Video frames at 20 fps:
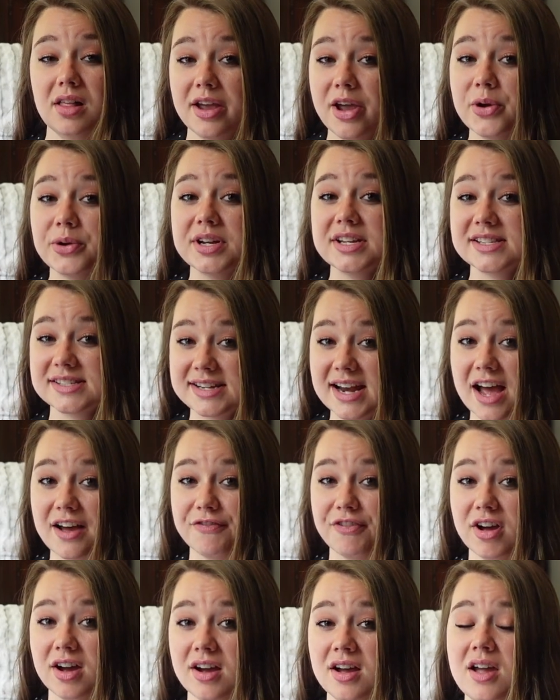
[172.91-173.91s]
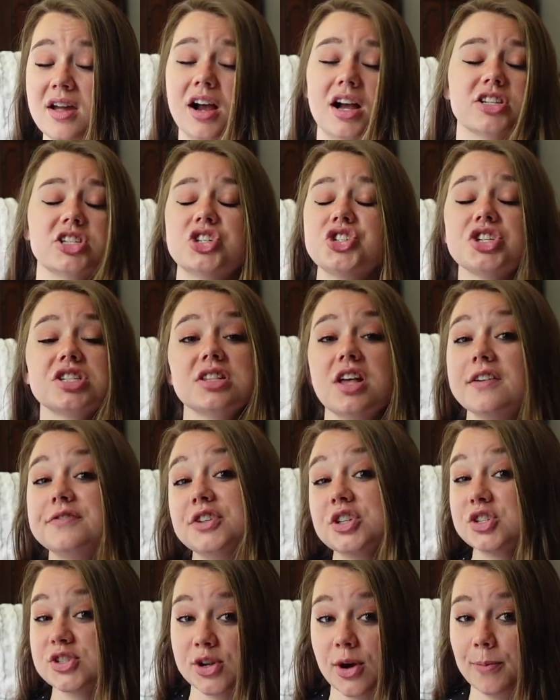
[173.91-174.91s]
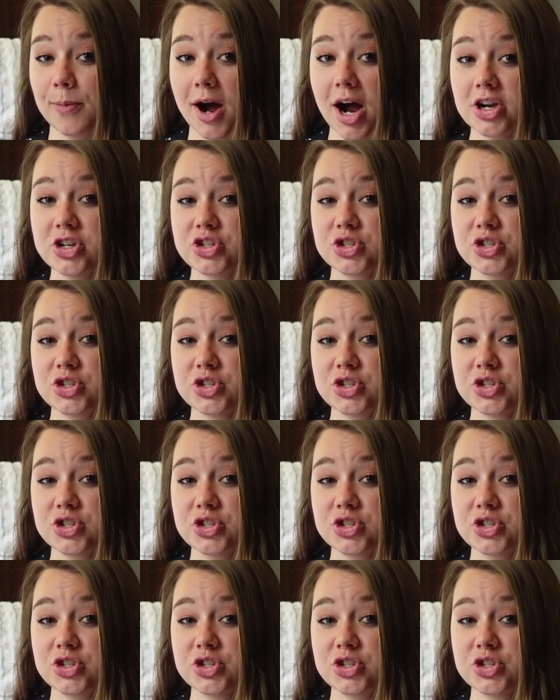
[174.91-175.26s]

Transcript: Iona, and Staffa, because I just loved it so much.